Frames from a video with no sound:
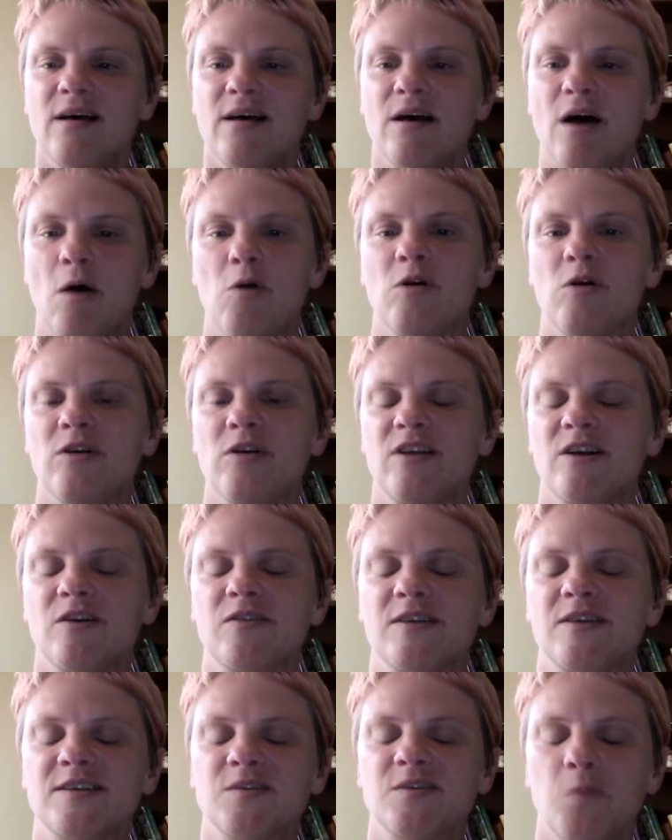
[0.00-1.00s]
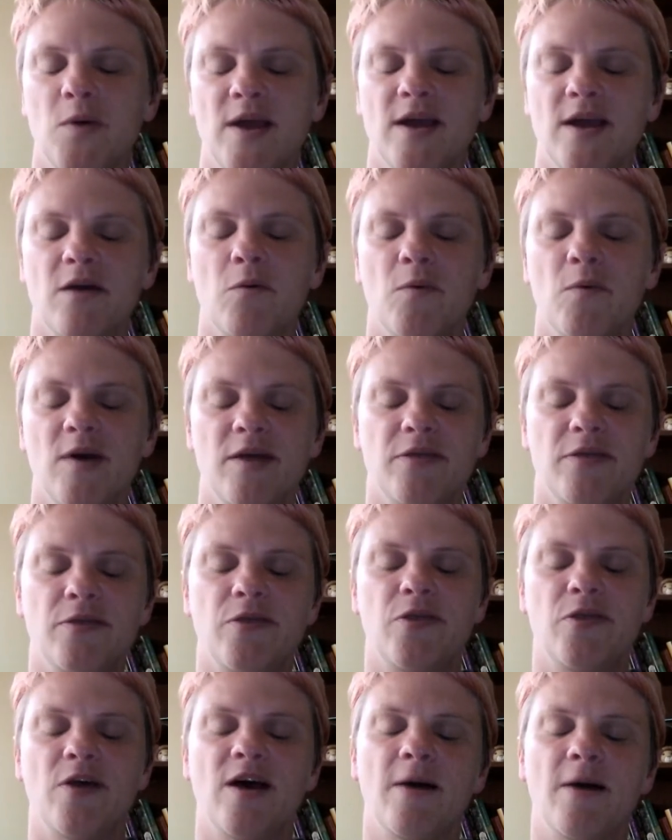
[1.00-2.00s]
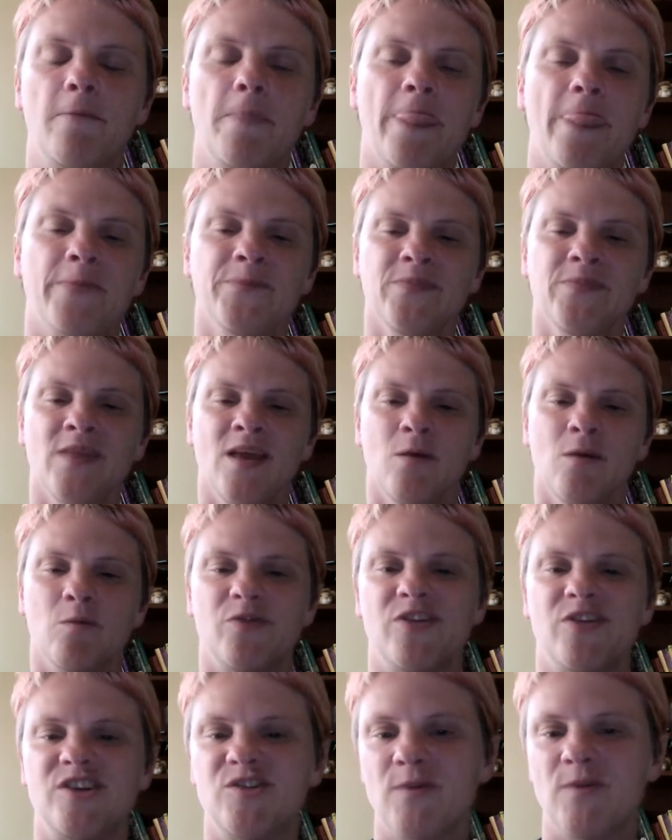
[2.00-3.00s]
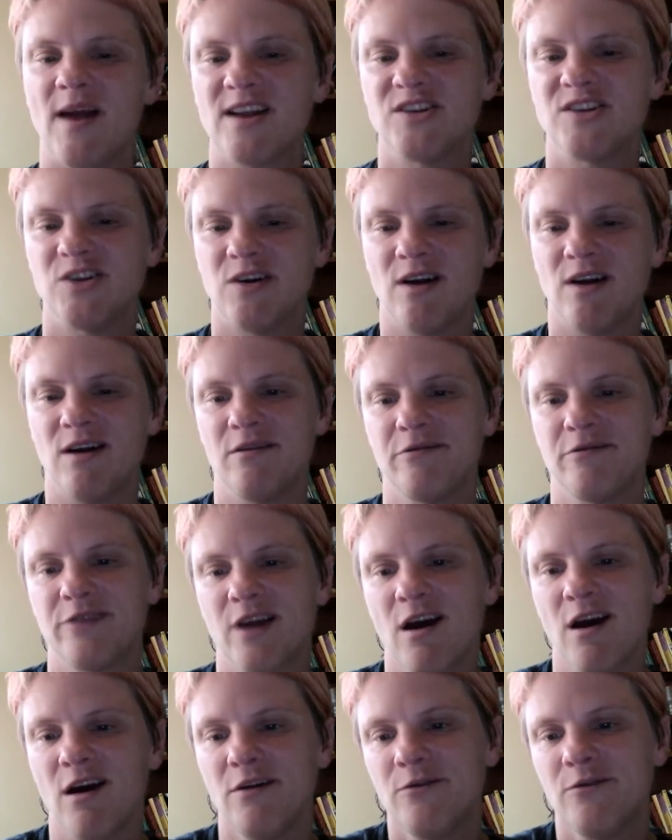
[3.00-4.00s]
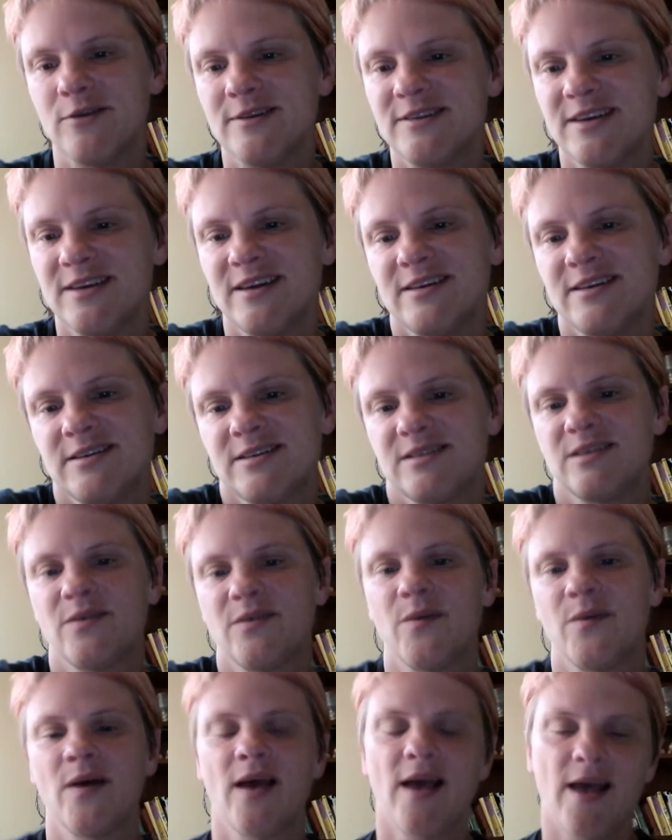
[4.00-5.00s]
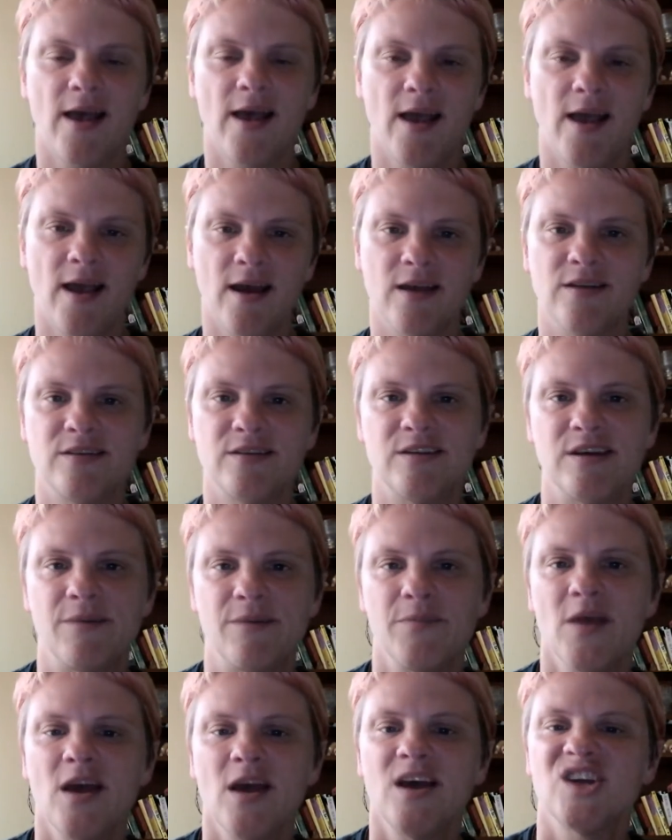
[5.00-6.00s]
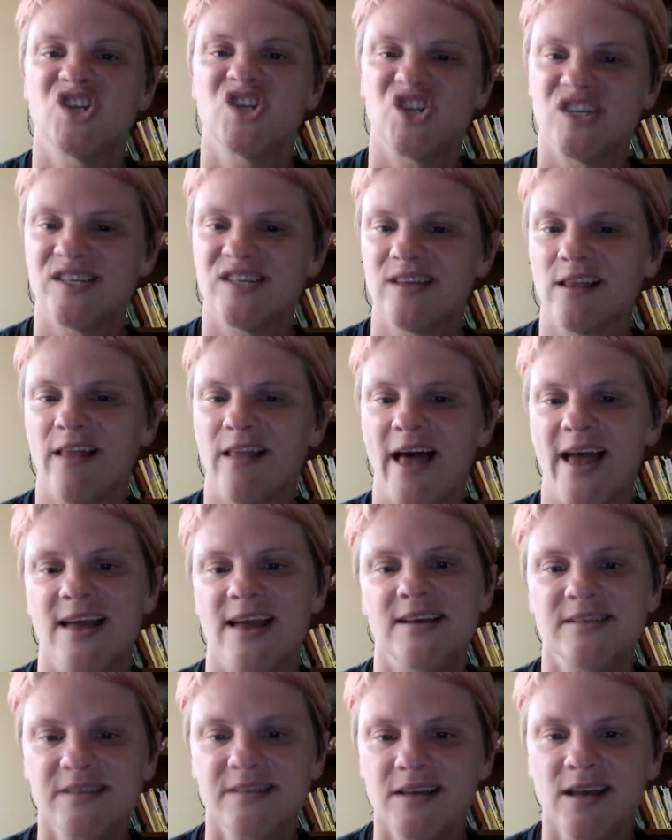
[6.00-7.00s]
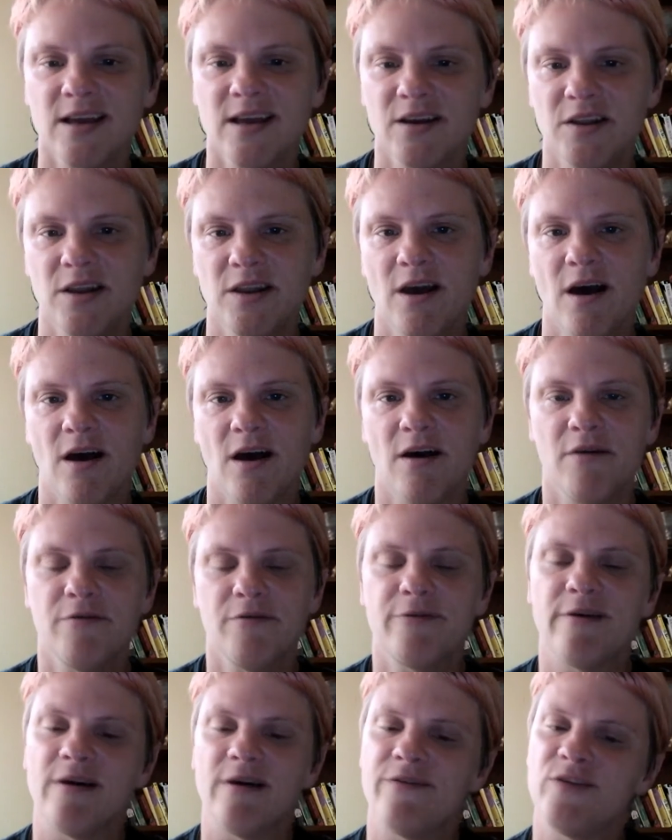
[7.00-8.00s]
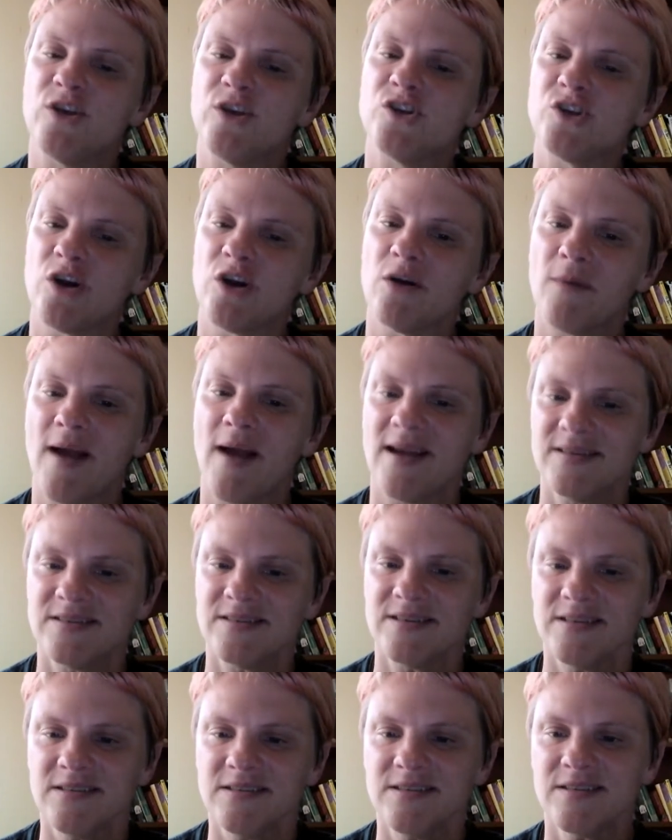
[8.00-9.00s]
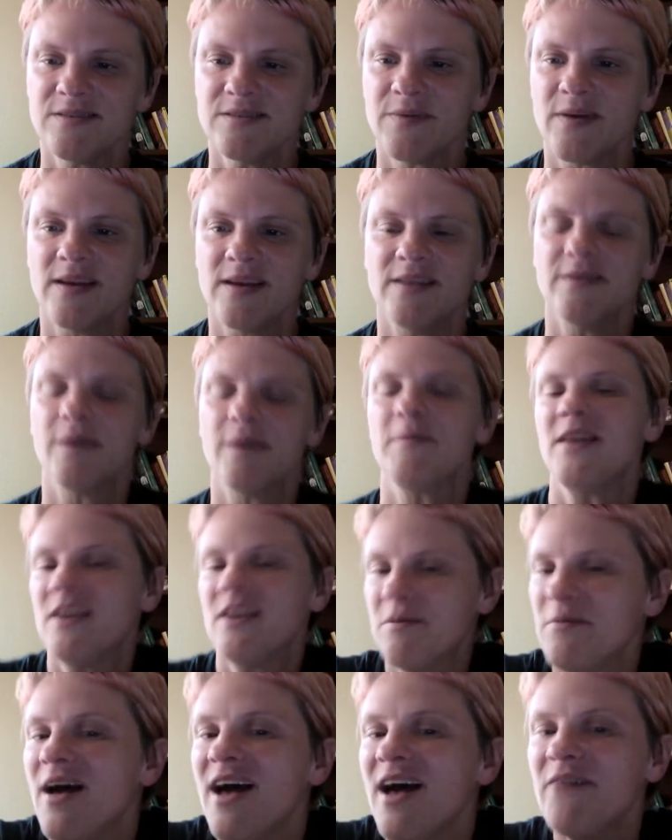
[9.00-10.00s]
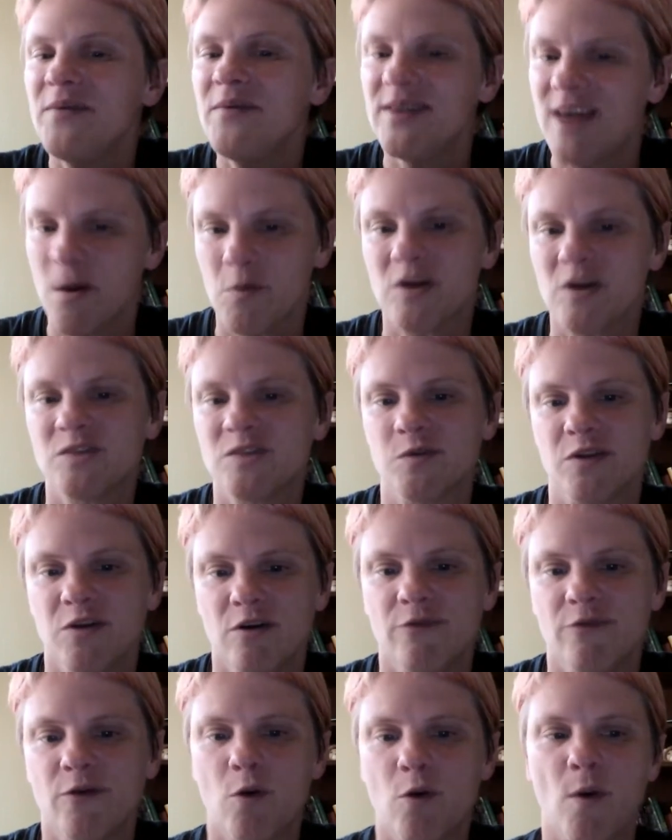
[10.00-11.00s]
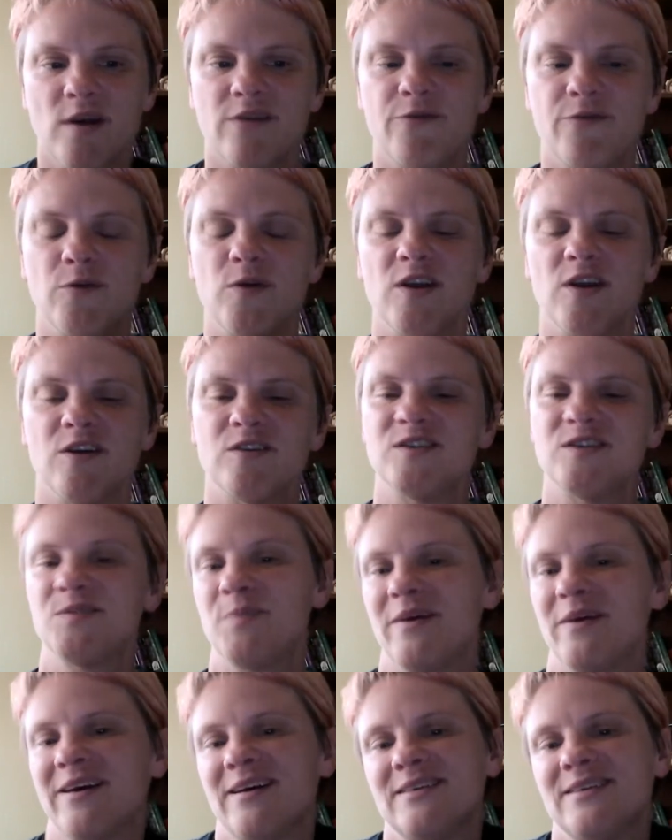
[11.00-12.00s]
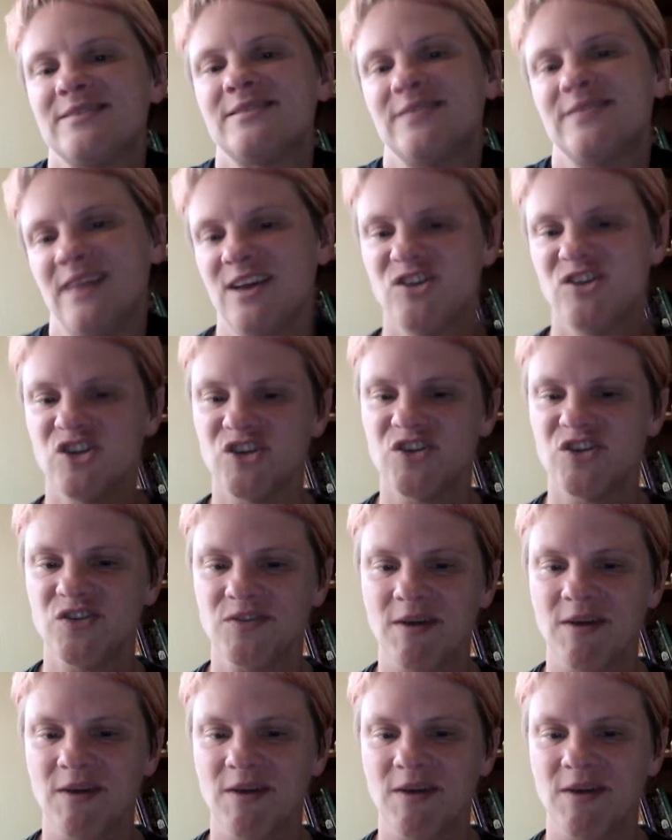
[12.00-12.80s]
earlier this week with the director of the conferences, and she's the liaison of Future Horizons. And I mean, I've been networked with her for quite a few years, because I just